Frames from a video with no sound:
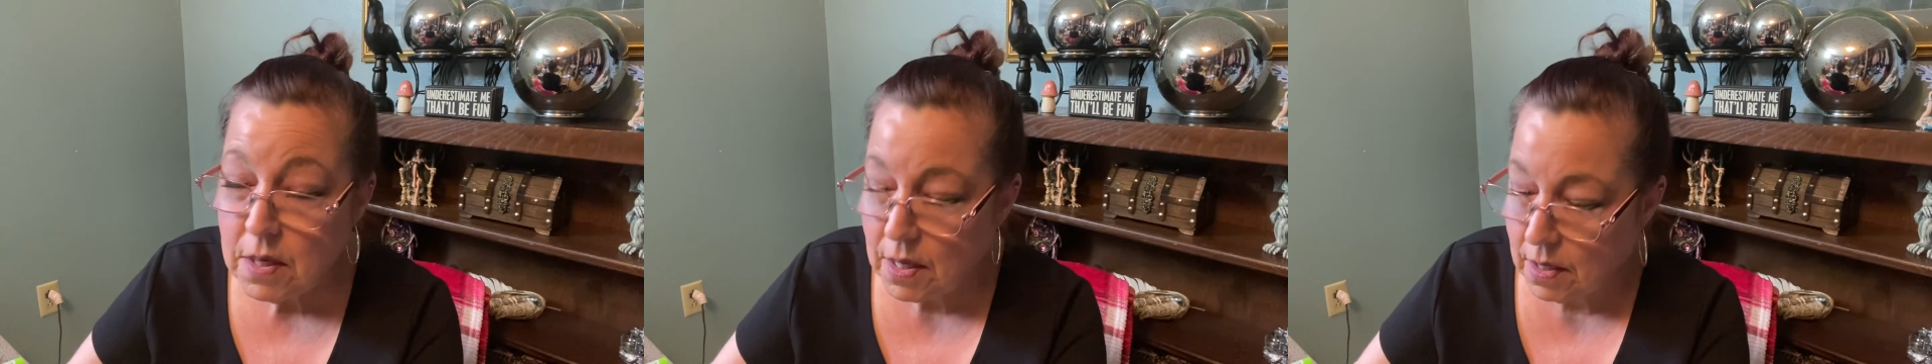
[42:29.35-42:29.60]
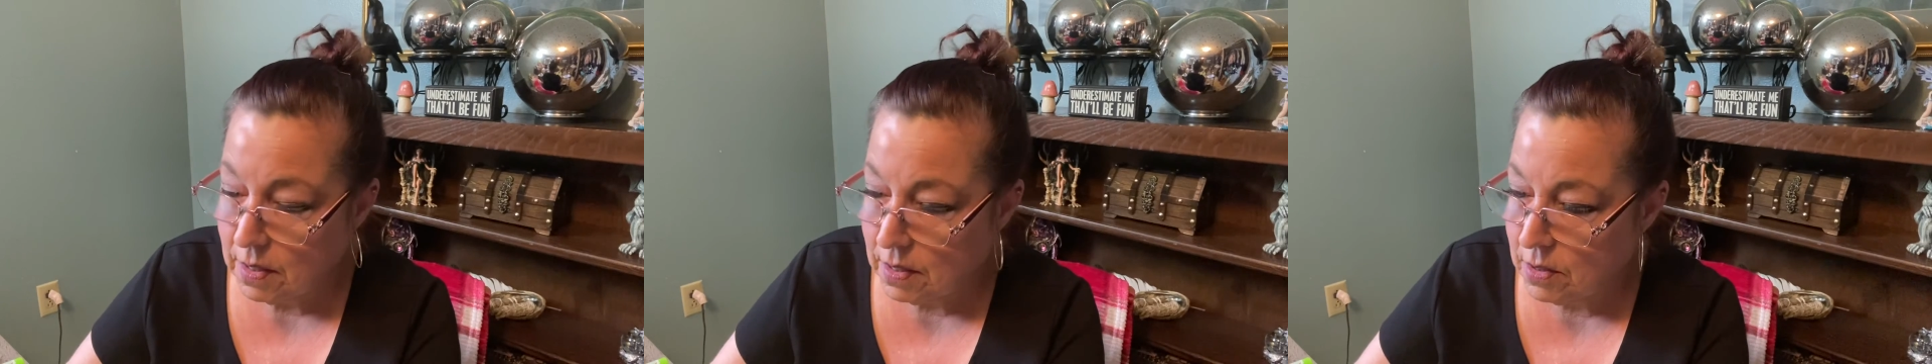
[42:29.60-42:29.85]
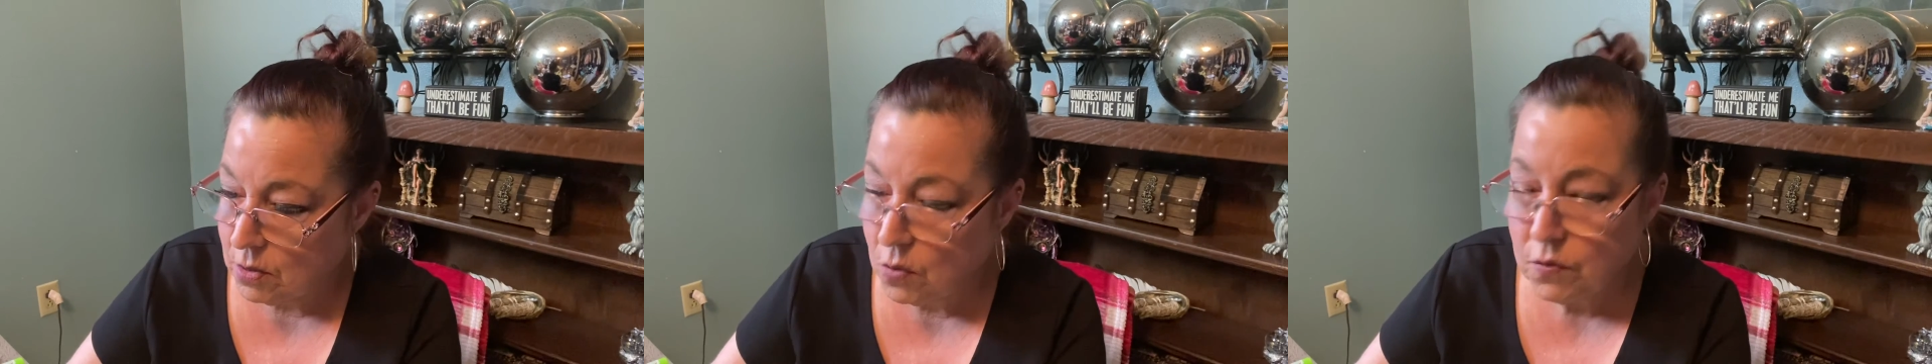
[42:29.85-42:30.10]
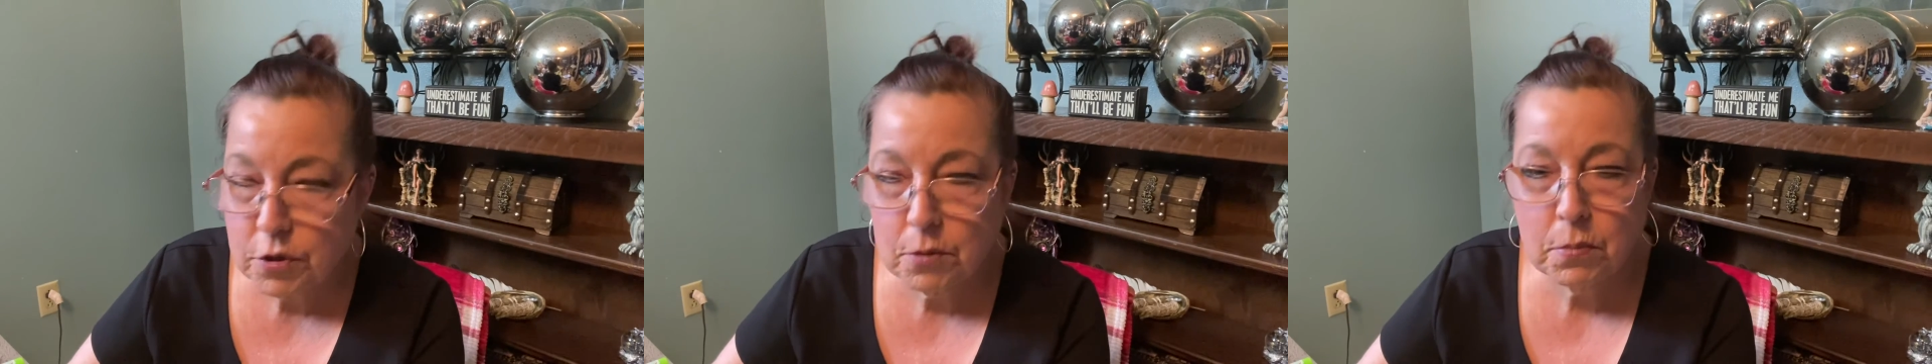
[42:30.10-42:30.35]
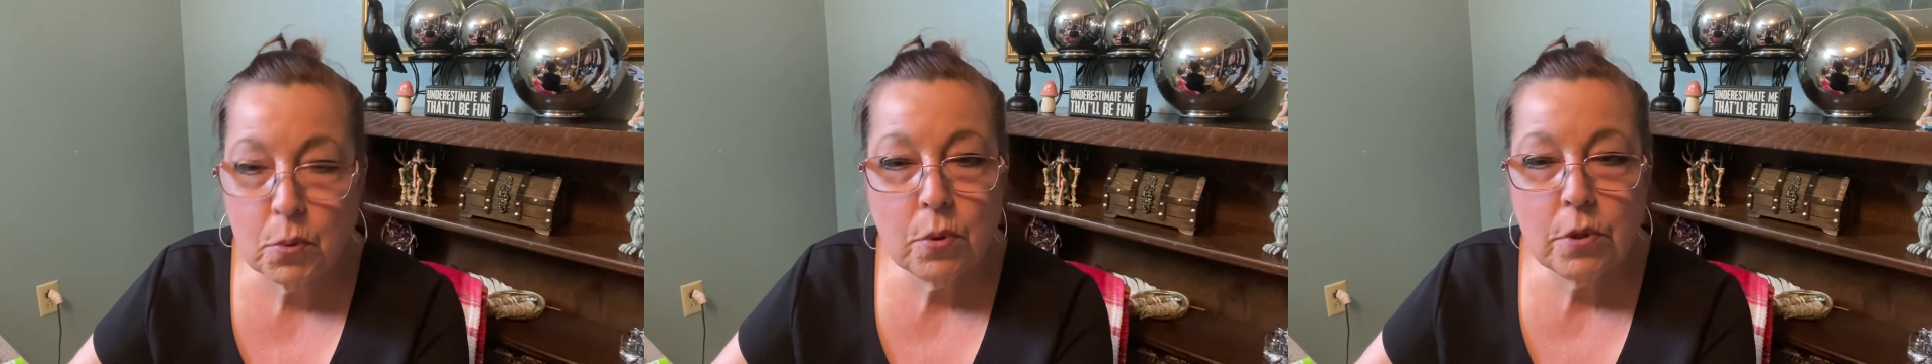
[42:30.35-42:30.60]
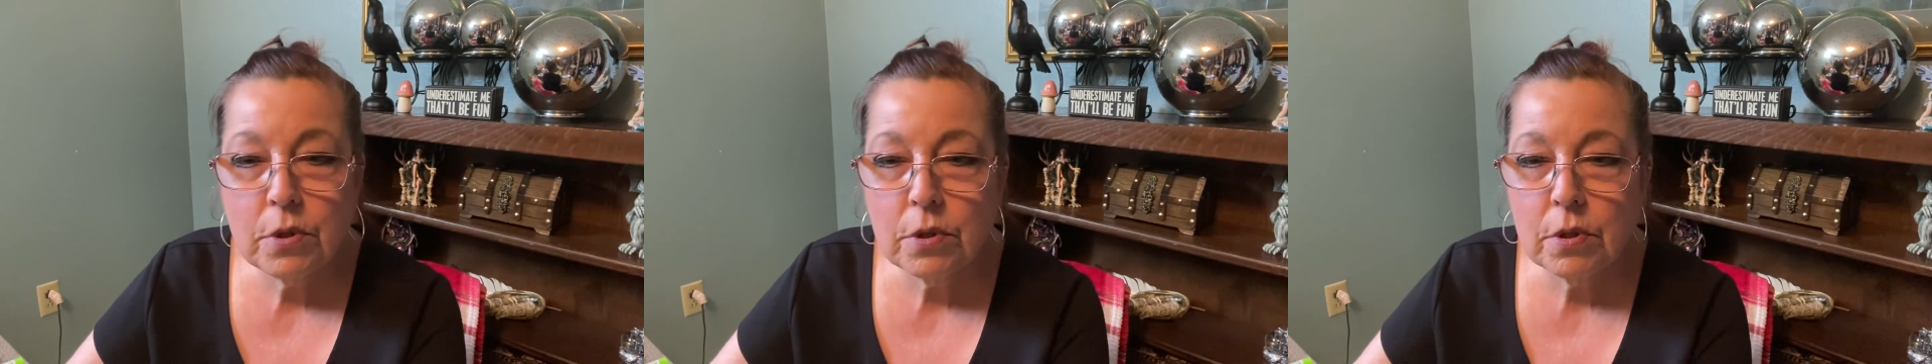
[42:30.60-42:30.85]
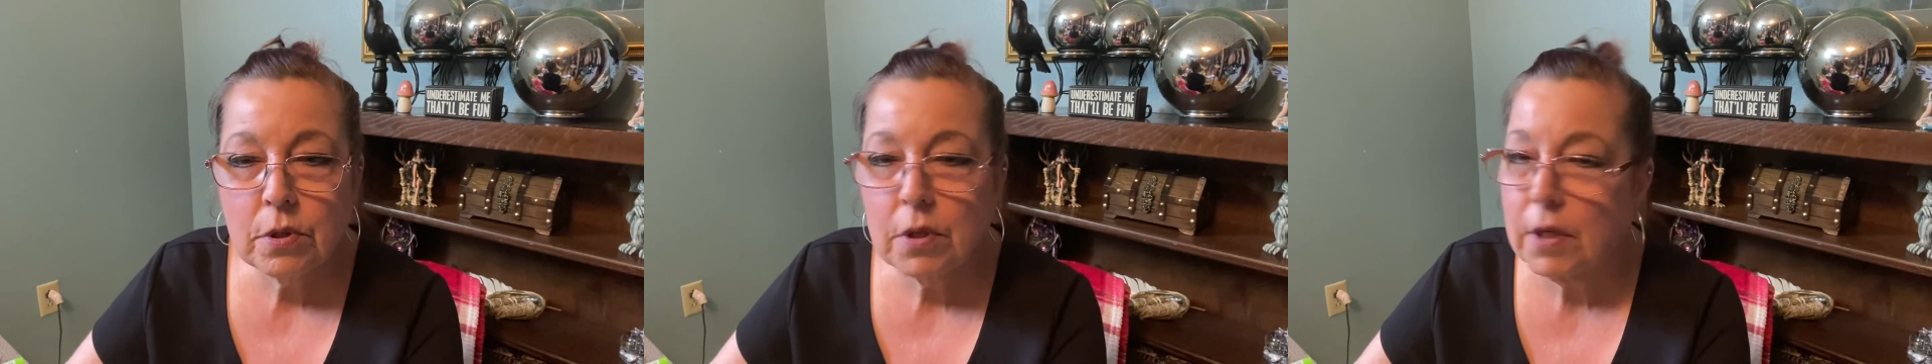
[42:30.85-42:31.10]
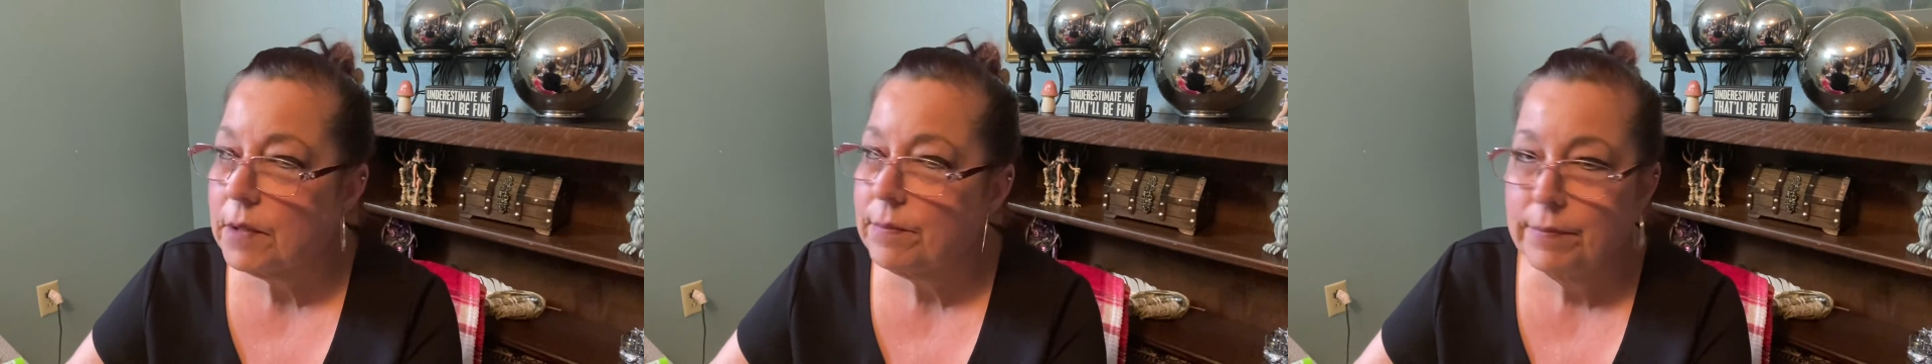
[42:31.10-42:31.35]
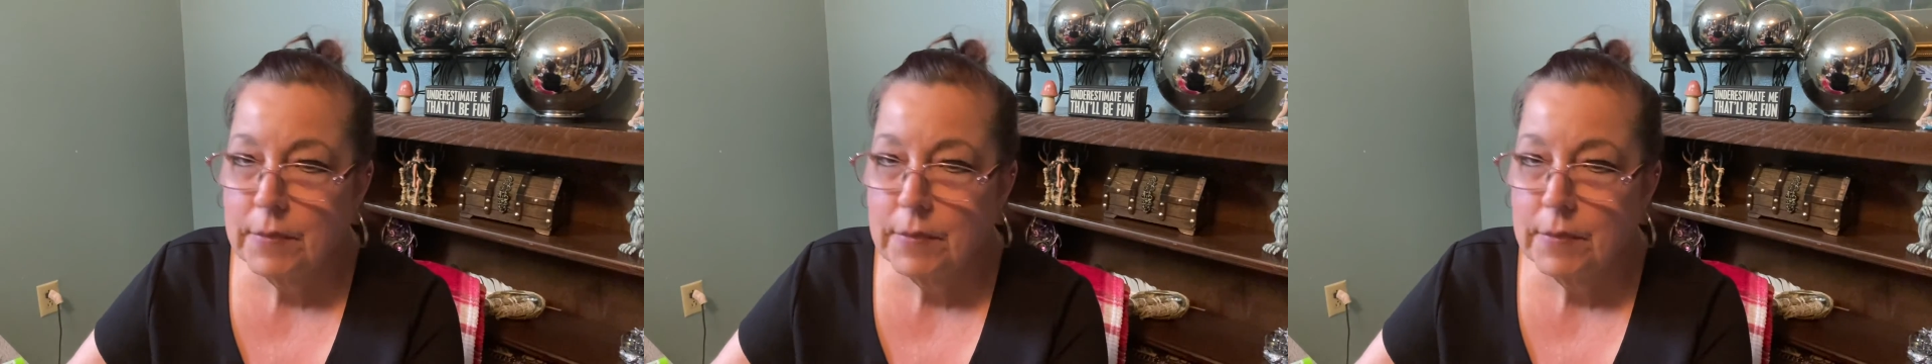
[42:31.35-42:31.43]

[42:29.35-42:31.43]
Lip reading: and over the border, and